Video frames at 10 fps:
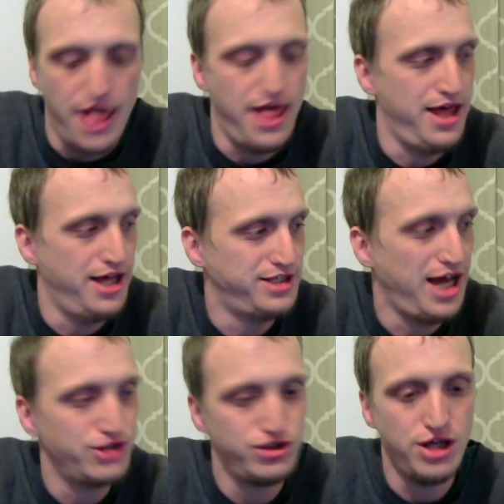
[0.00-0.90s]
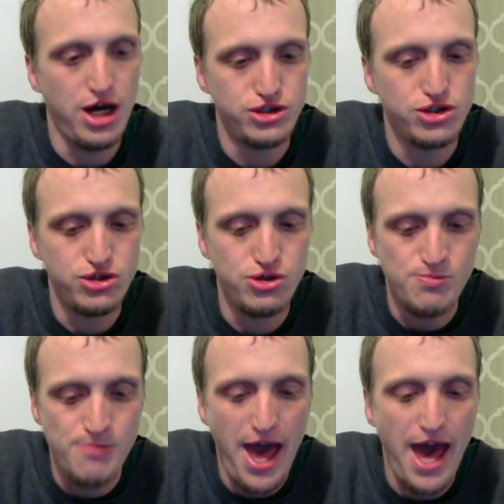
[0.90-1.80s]
it's actually not too
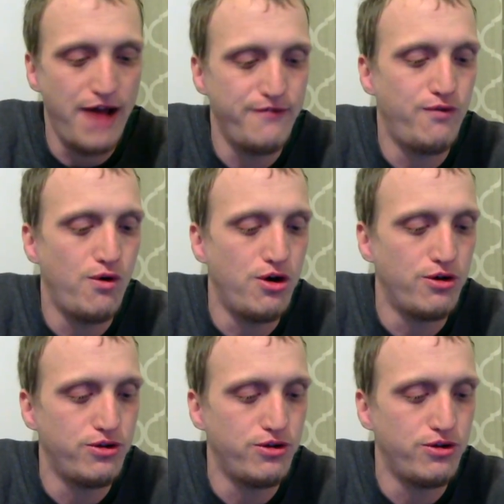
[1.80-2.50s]
bad for